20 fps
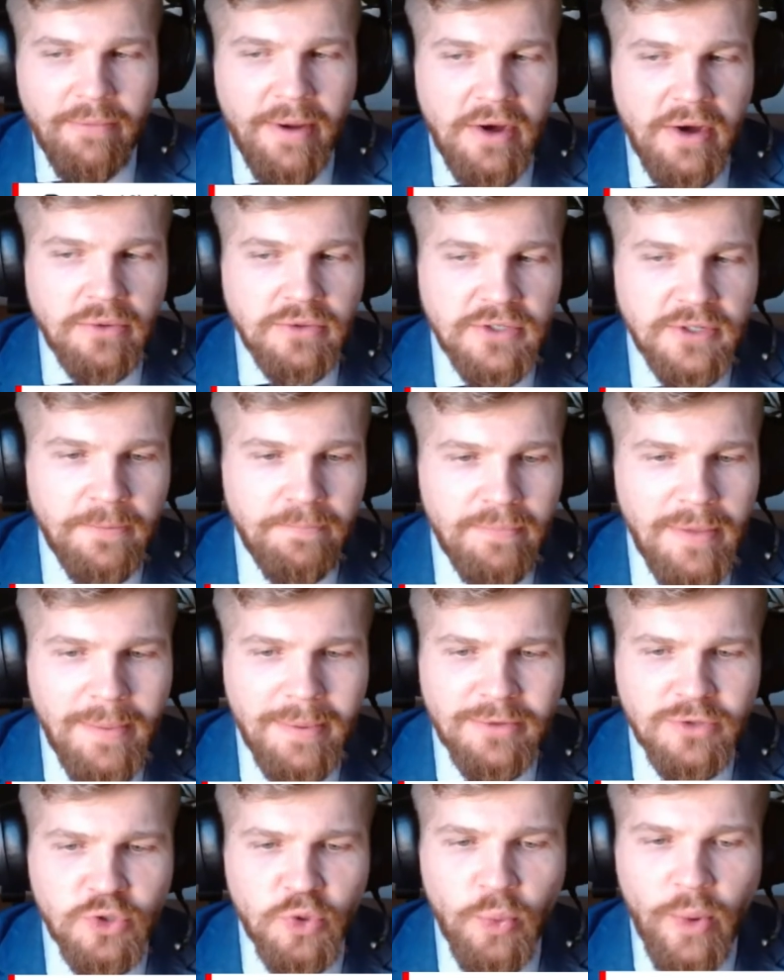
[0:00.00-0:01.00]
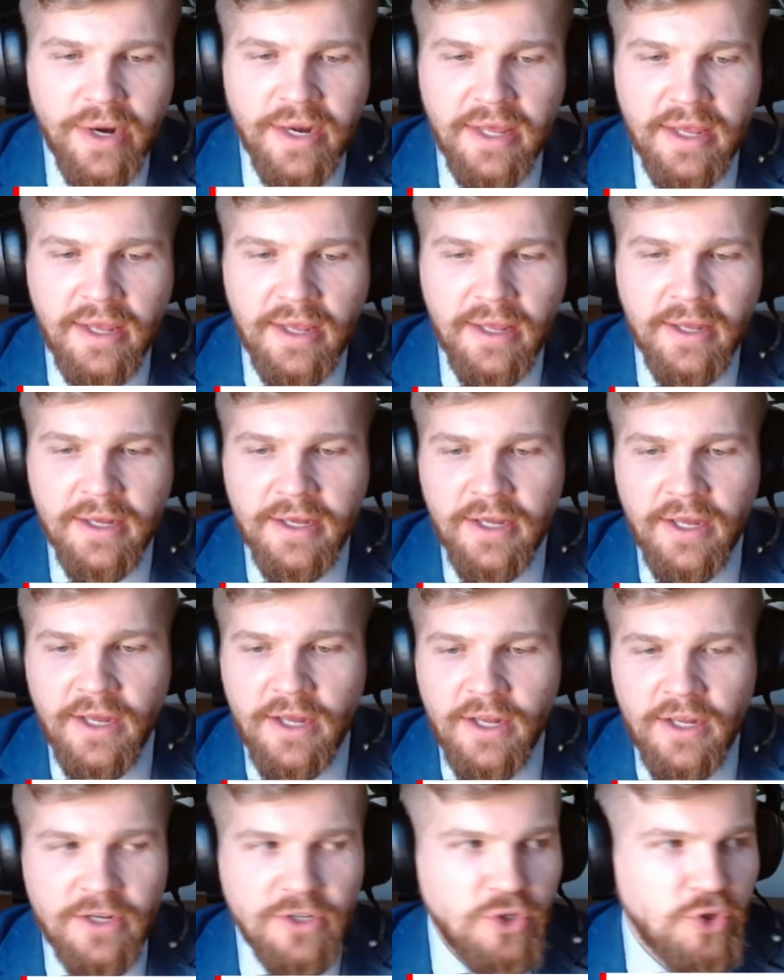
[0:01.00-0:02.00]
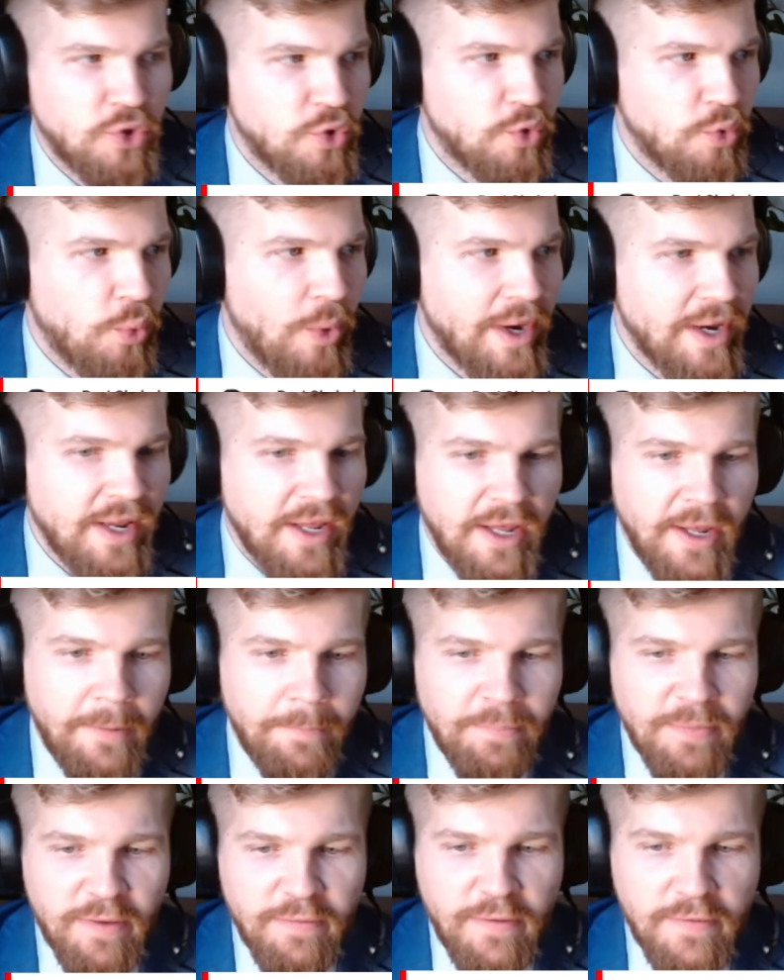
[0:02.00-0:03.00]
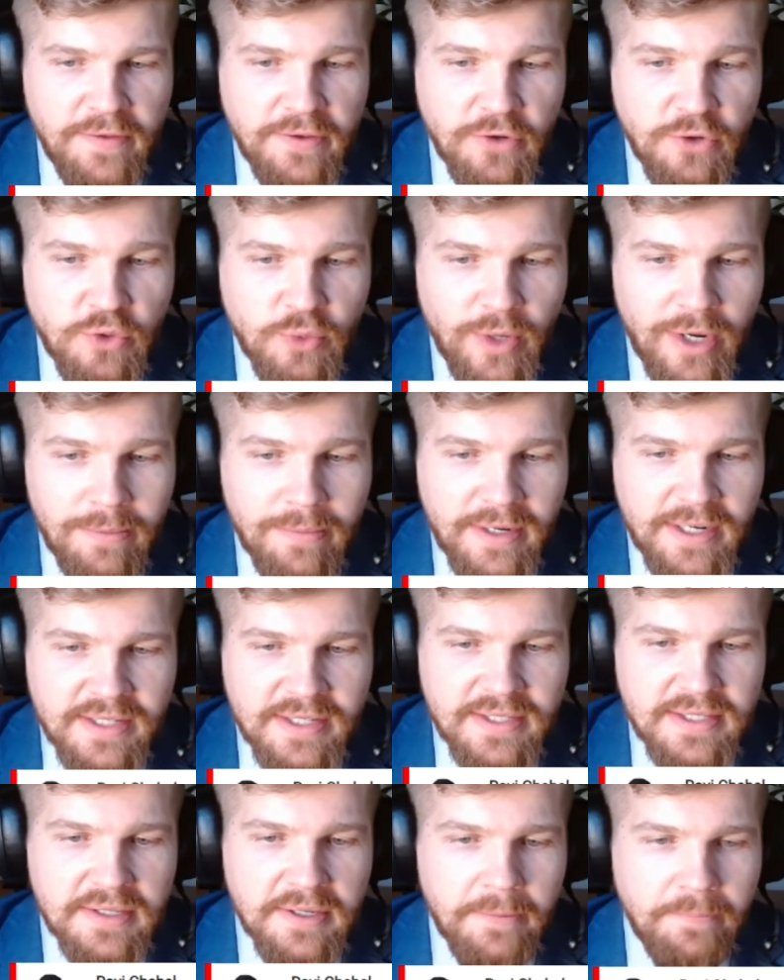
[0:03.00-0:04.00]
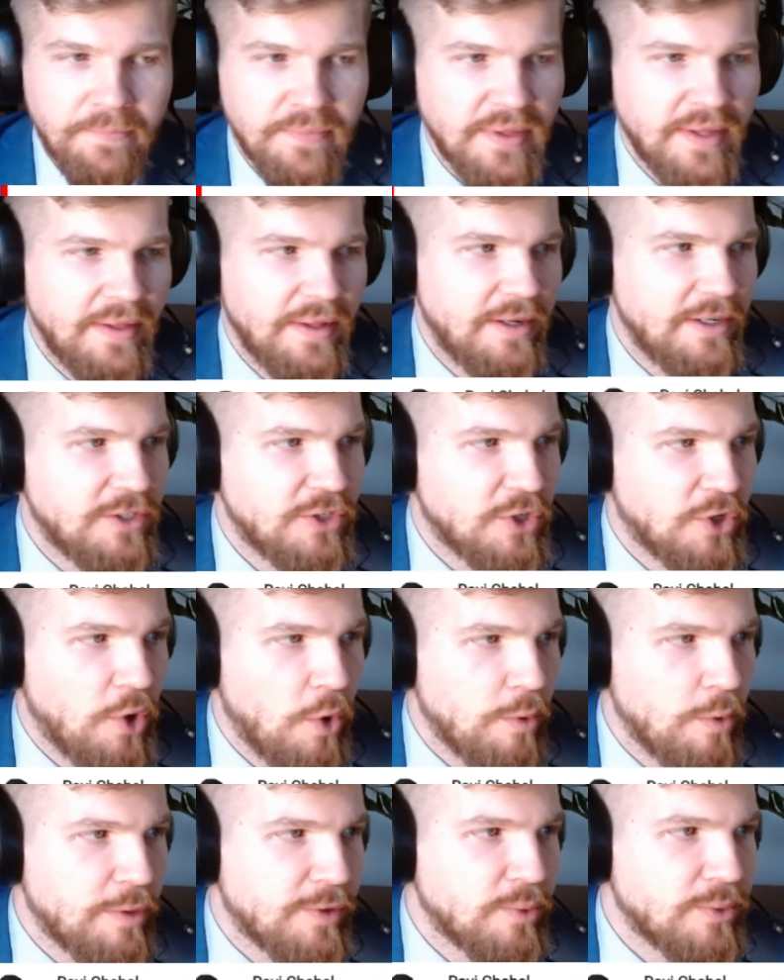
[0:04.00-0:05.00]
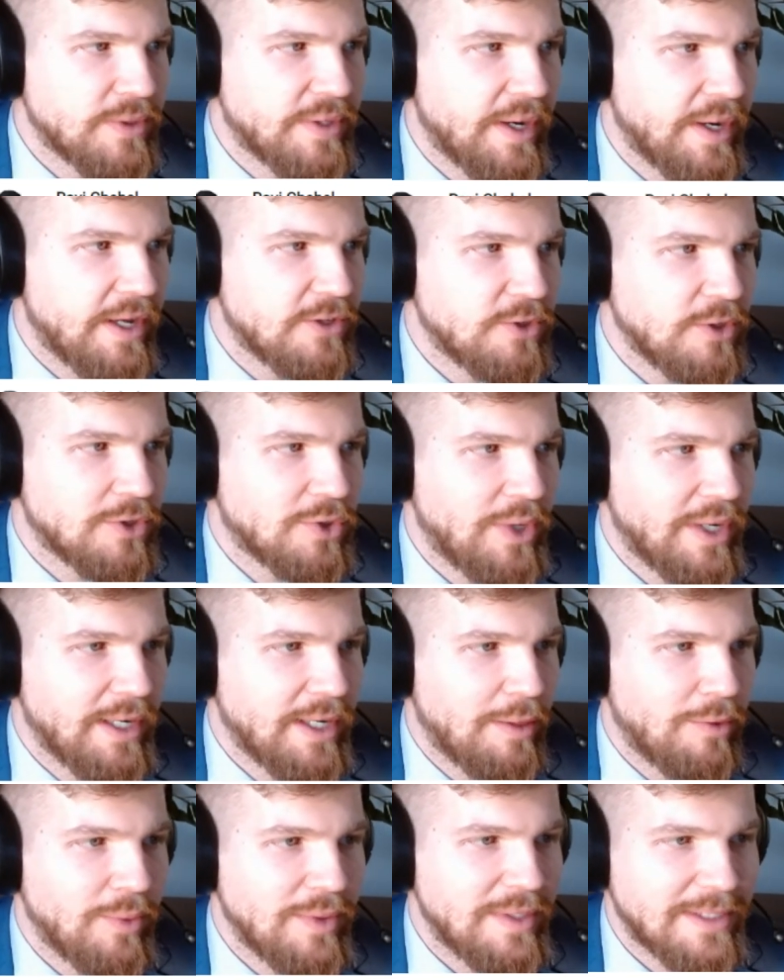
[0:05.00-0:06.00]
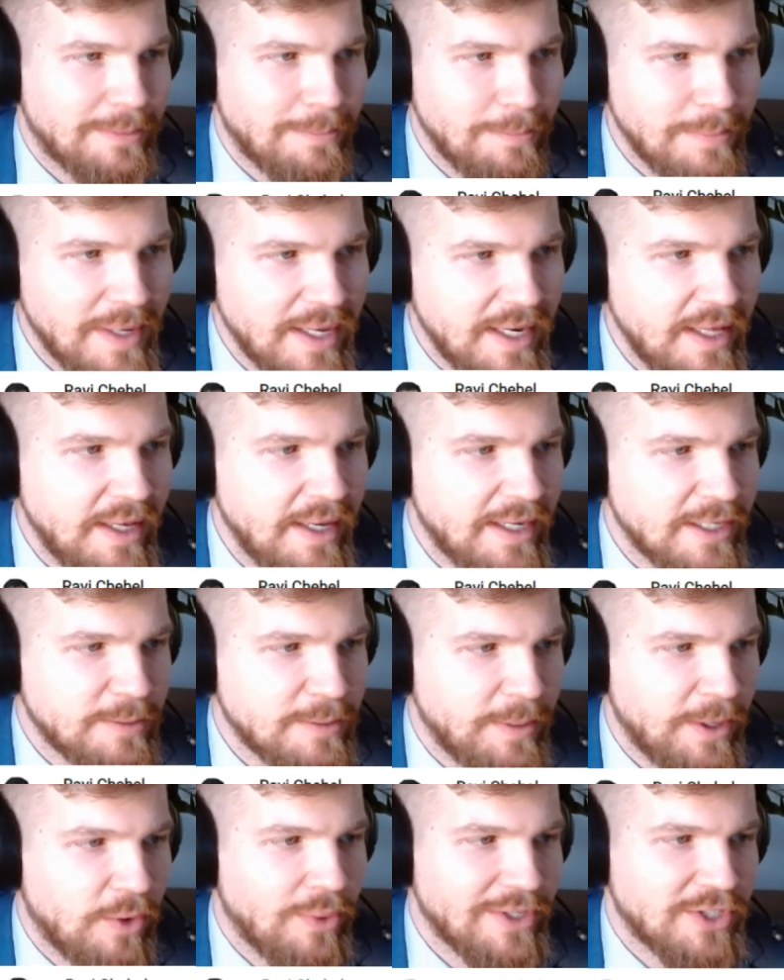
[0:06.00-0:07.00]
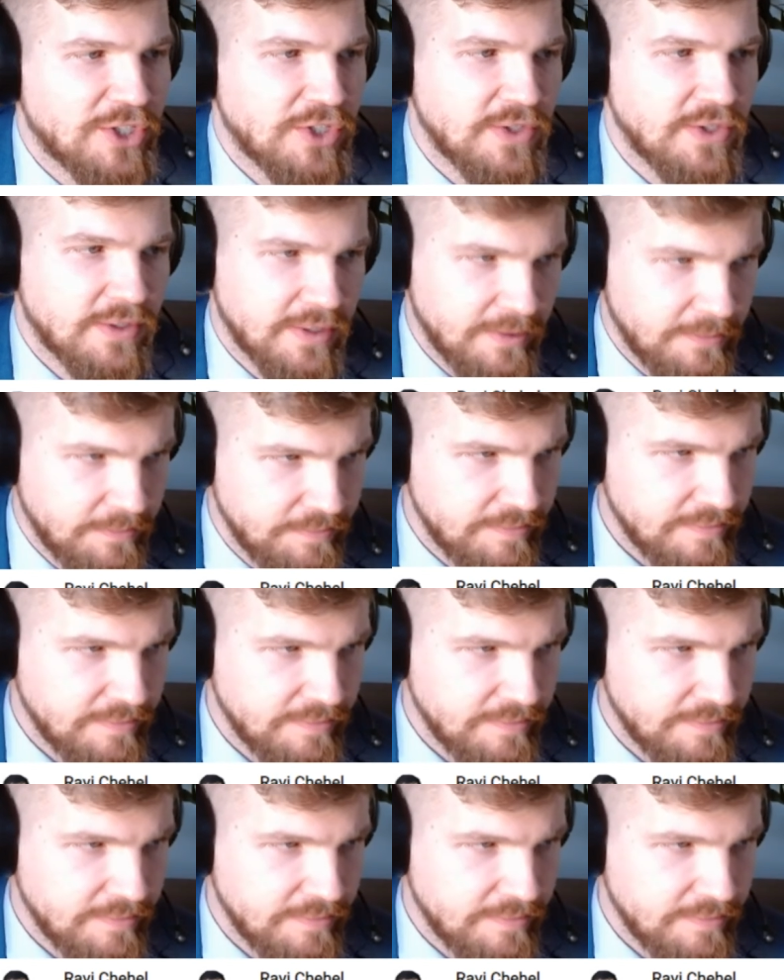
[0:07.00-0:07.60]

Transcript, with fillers: about maybe about 20, 20, 15 to 20 minutes to go through today. So I'll try to get through as many as many questions.